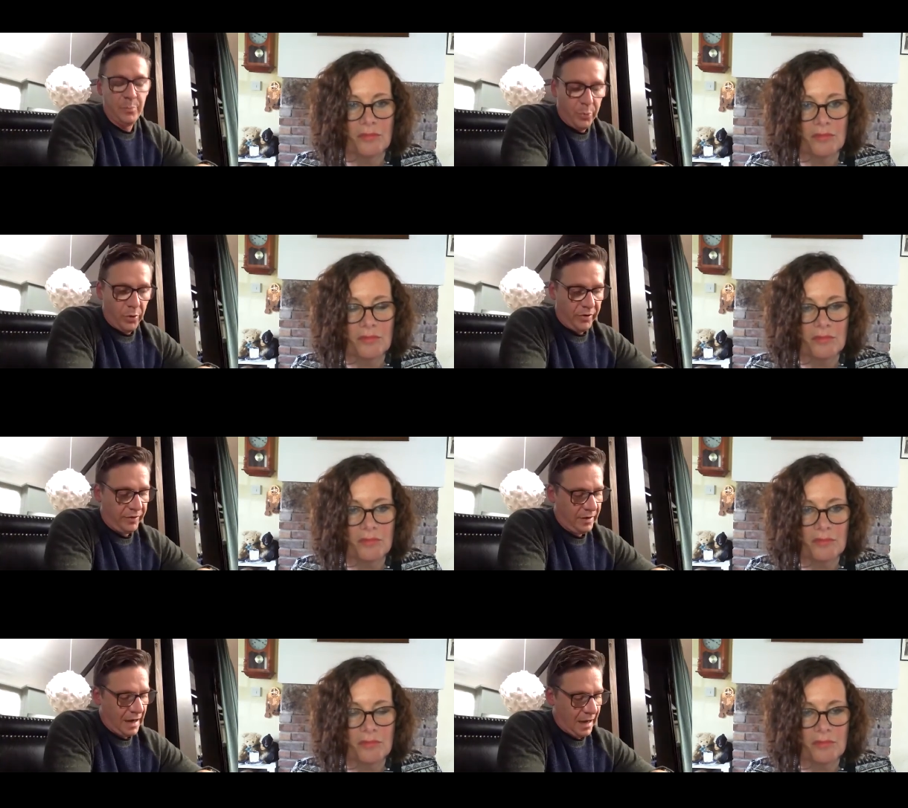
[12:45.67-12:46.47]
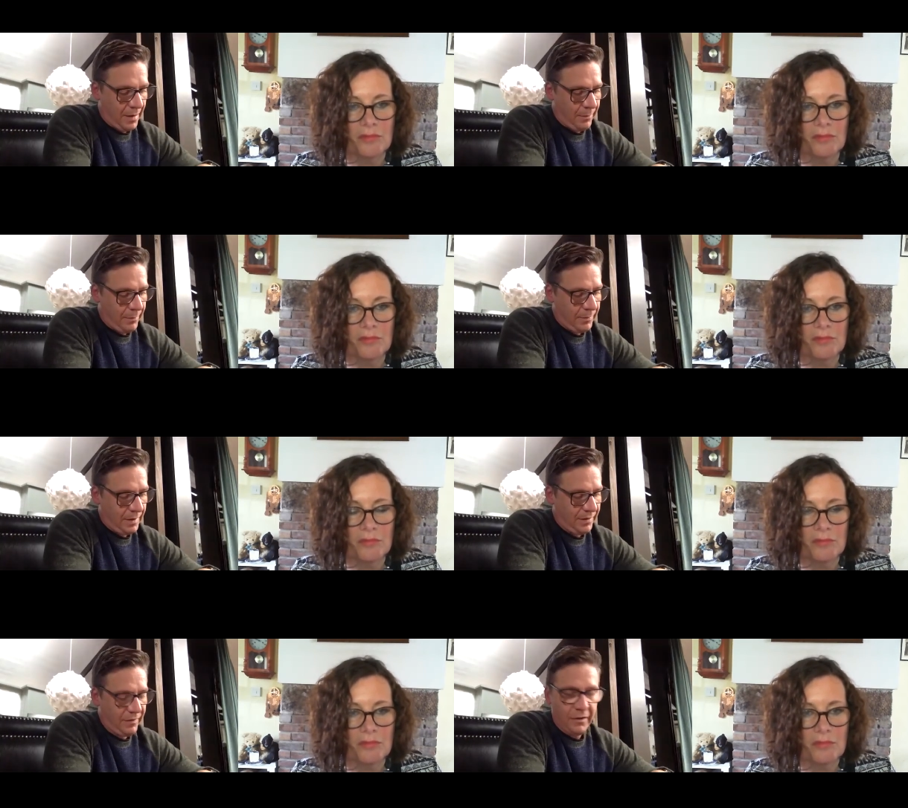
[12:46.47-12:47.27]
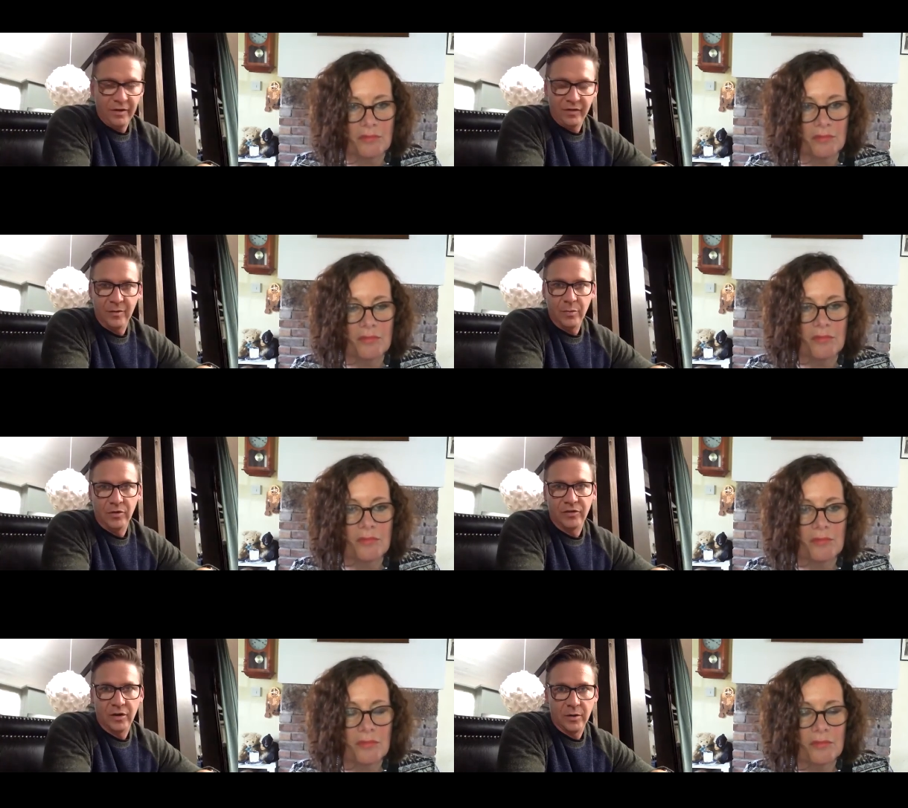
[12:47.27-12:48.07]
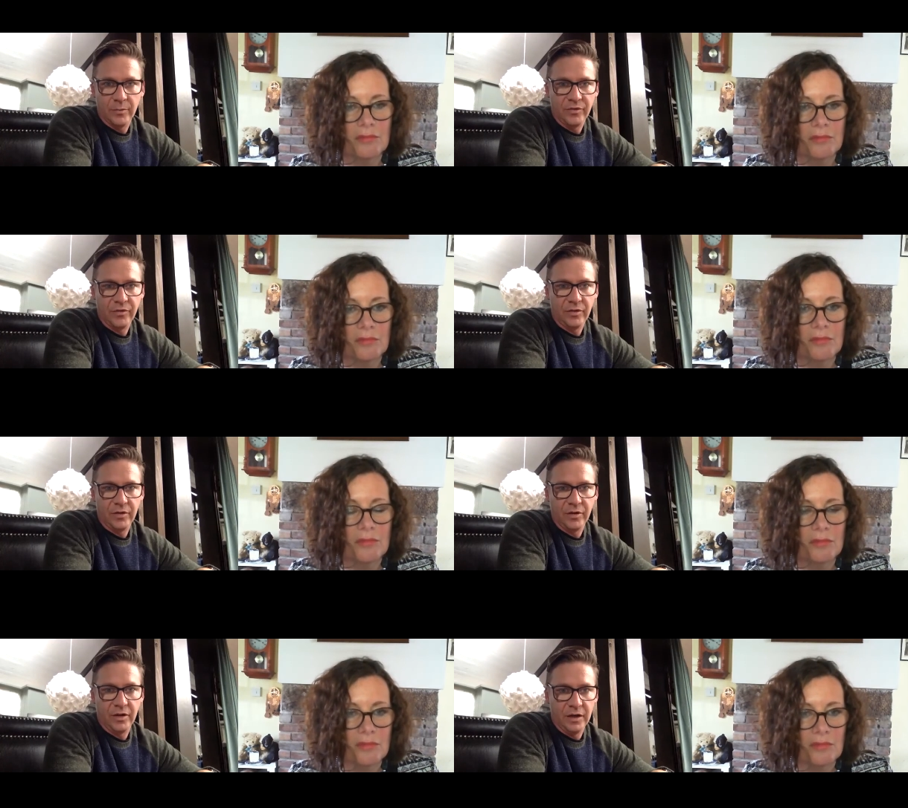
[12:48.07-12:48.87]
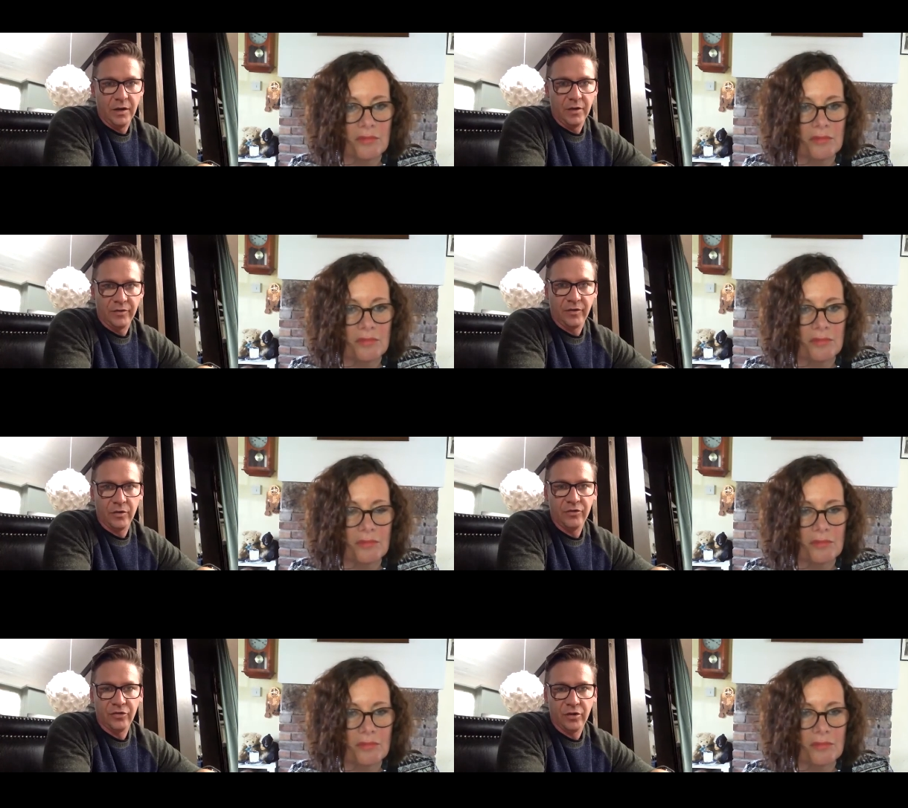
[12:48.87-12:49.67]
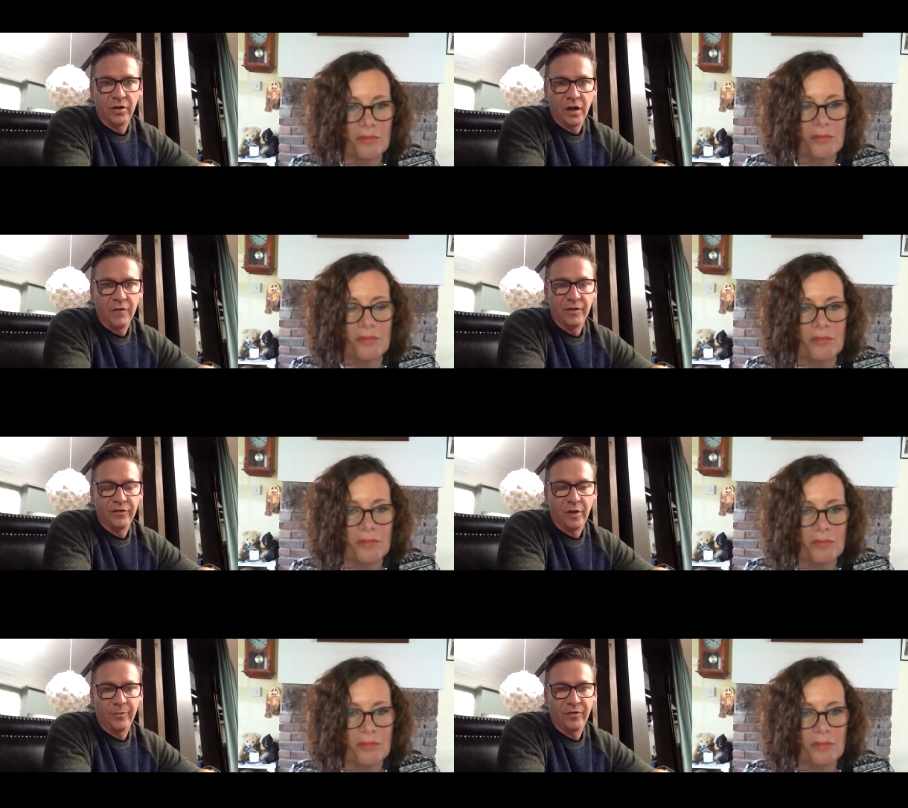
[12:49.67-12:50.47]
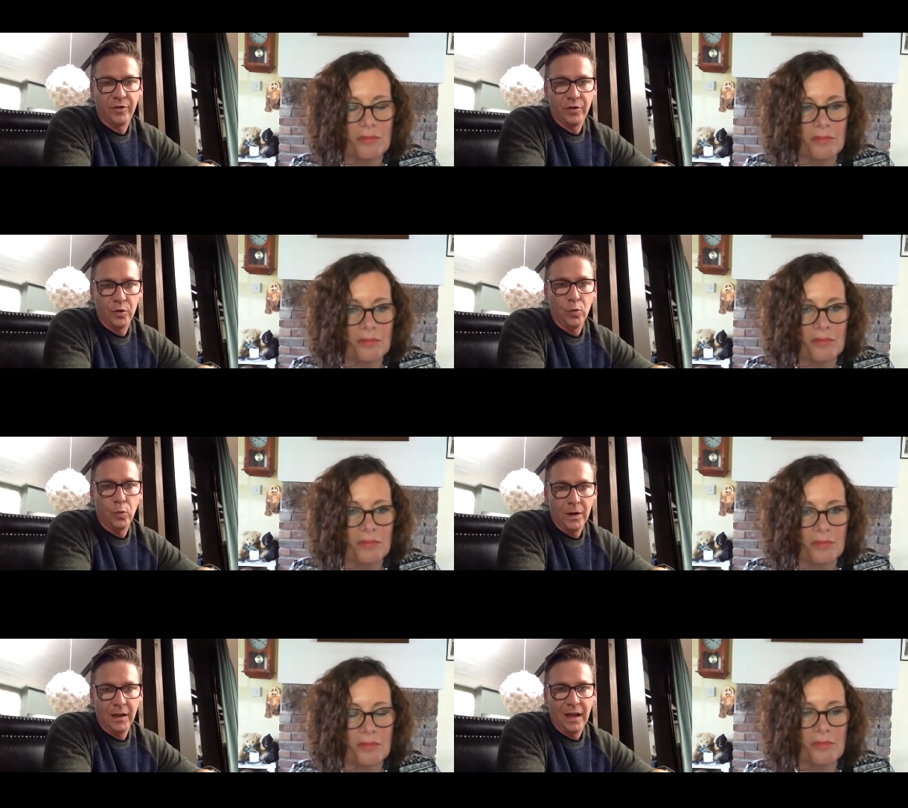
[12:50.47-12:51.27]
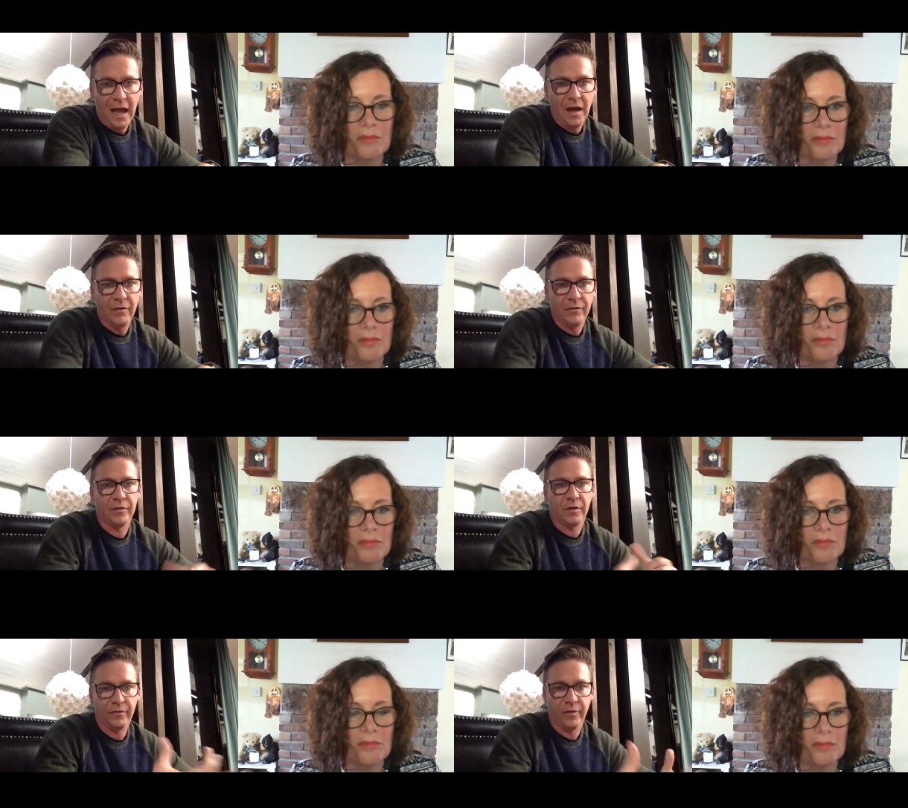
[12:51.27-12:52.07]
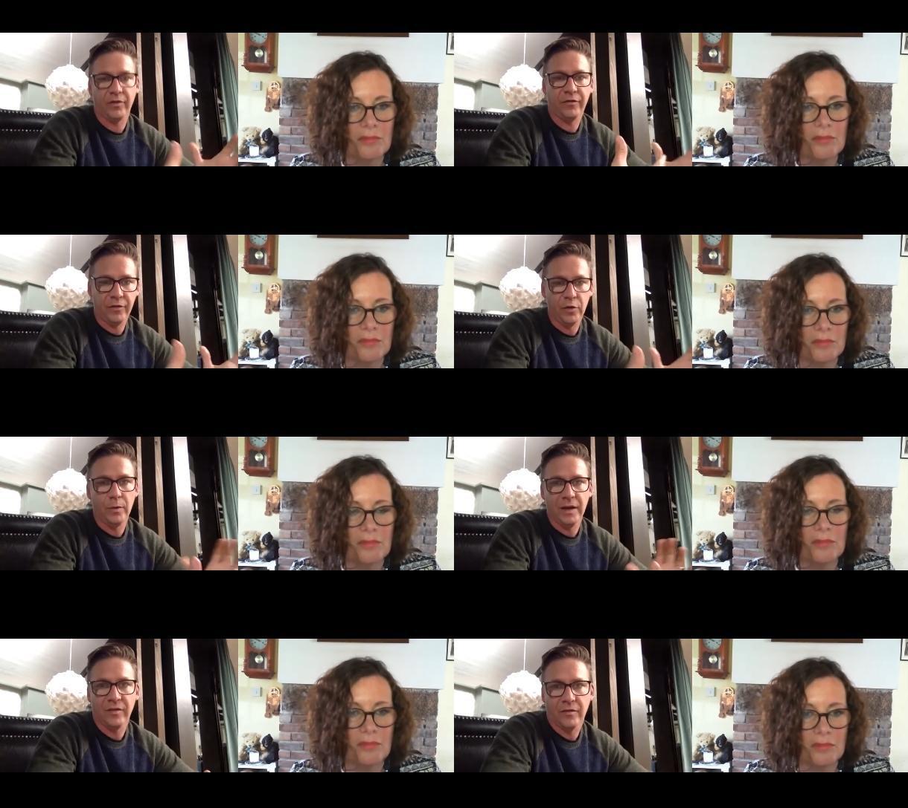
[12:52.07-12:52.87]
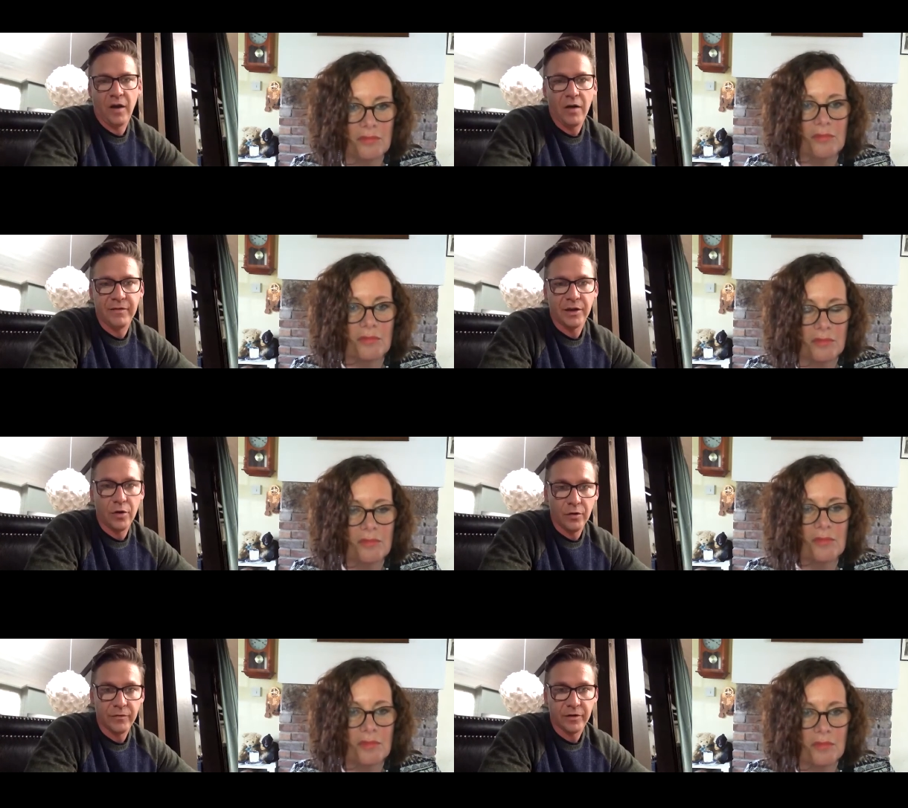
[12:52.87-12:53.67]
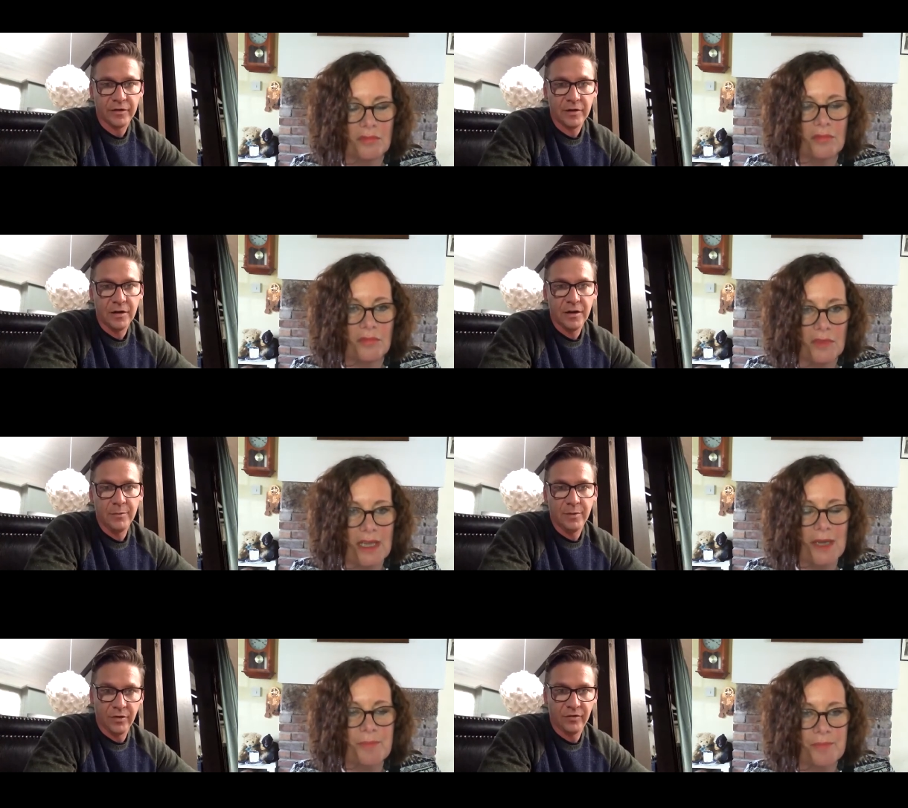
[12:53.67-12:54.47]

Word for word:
Speaker 1: But um, in very simple terms, you know the good chunk of coffee shops who will have their first few weeks of coffee covered yeah